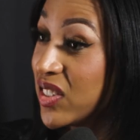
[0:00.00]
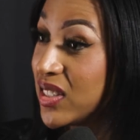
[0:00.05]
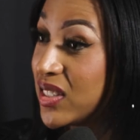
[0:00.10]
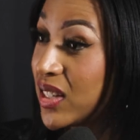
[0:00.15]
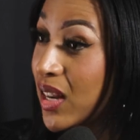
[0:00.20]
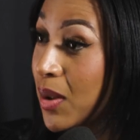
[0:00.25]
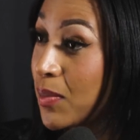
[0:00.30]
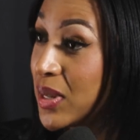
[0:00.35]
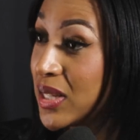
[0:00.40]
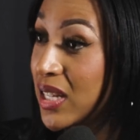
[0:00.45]
else?
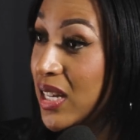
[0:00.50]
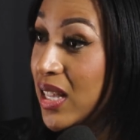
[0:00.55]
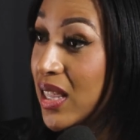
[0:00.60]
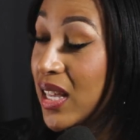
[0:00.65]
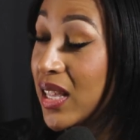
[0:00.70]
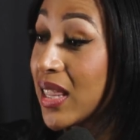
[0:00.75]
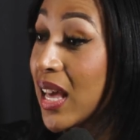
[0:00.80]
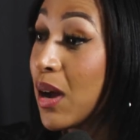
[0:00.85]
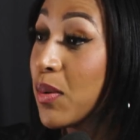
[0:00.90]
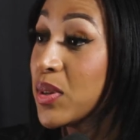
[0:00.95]
Did I miss
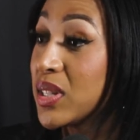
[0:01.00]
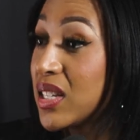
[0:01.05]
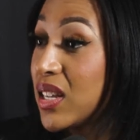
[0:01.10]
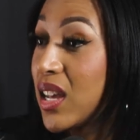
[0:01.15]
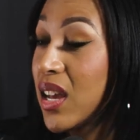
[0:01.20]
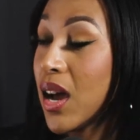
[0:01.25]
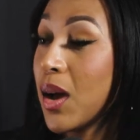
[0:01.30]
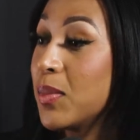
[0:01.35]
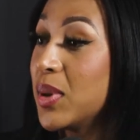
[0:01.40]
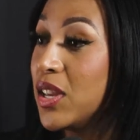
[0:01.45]
anything? That was,
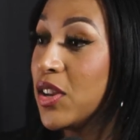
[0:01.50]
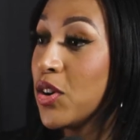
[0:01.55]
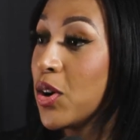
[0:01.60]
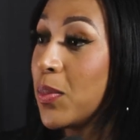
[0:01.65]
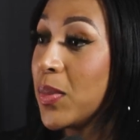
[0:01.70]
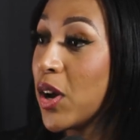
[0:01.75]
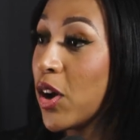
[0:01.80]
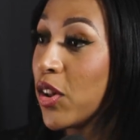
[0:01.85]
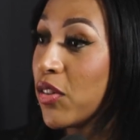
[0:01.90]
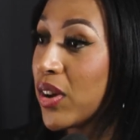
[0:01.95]
I mean, you're
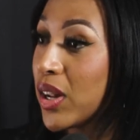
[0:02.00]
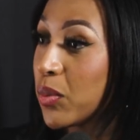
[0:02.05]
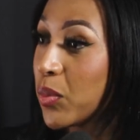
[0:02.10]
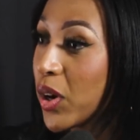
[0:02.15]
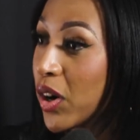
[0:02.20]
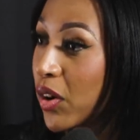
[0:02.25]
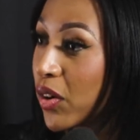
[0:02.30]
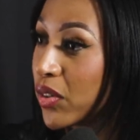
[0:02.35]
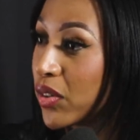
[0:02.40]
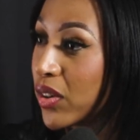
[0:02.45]
gonna be all around the
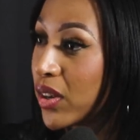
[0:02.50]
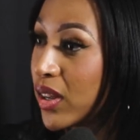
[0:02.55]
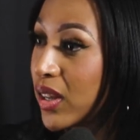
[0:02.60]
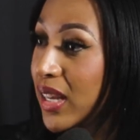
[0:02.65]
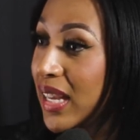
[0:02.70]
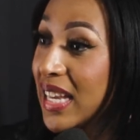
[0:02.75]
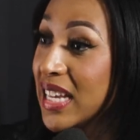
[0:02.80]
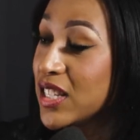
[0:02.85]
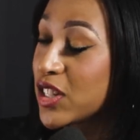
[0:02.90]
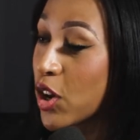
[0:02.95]
world.
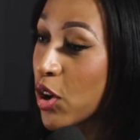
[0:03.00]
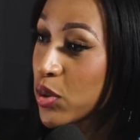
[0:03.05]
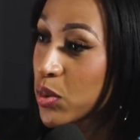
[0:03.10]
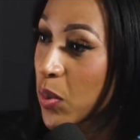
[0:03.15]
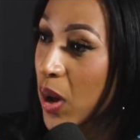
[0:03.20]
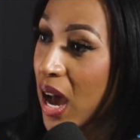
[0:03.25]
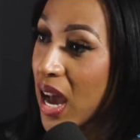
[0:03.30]
East Coast